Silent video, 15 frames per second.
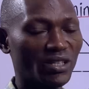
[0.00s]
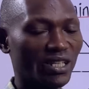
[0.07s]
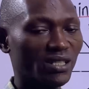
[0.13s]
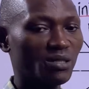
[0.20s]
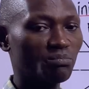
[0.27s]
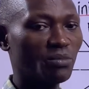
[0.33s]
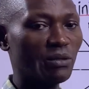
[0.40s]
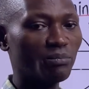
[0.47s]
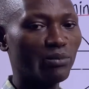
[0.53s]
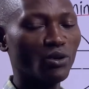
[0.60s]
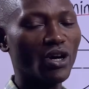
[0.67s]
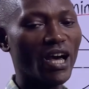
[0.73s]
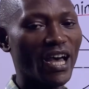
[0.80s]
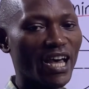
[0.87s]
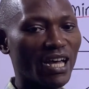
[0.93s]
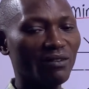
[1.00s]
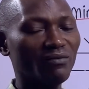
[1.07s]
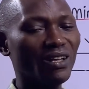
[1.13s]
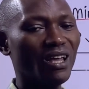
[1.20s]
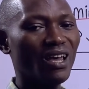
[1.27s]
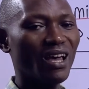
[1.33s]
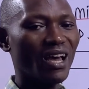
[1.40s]
that people have
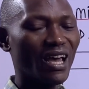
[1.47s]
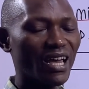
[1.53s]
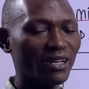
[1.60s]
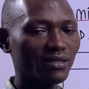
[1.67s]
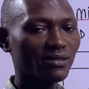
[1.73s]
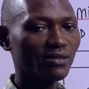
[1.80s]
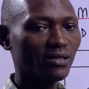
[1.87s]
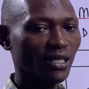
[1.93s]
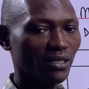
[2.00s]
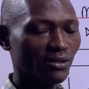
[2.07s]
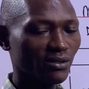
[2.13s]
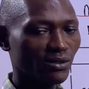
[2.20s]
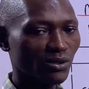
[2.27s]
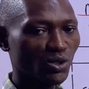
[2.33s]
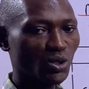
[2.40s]
access